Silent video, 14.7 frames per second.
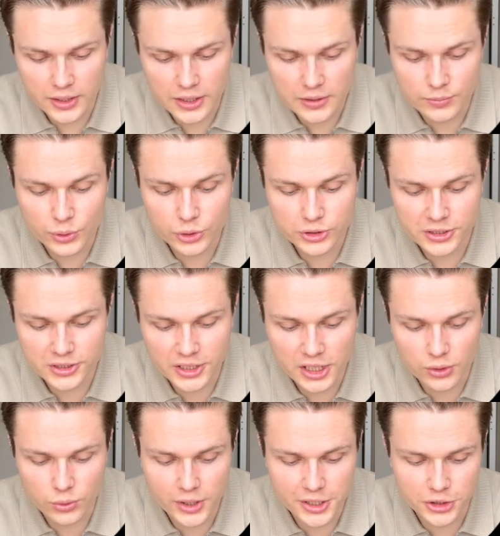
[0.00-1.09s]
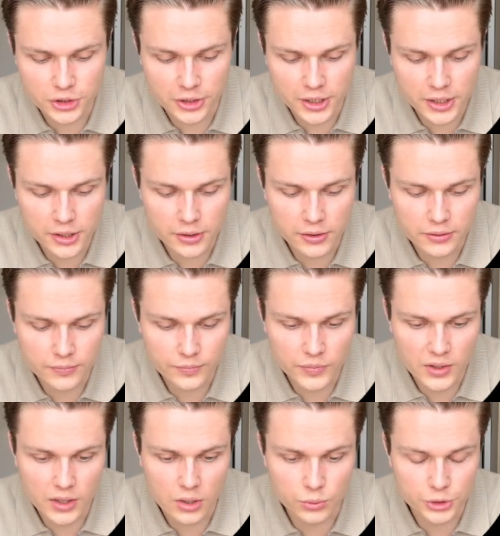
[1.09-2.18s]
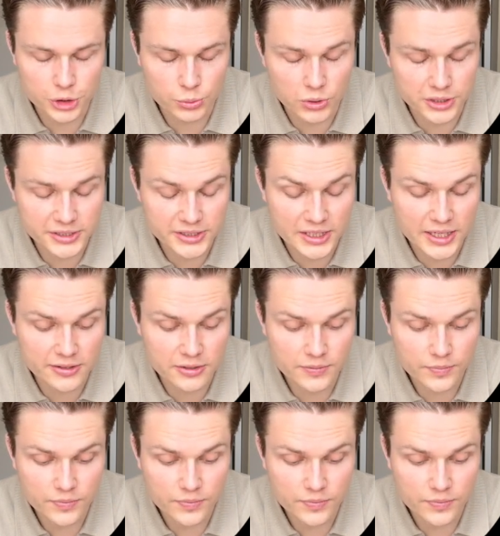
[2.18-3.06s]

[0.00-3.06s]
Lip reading: important equation here, which was that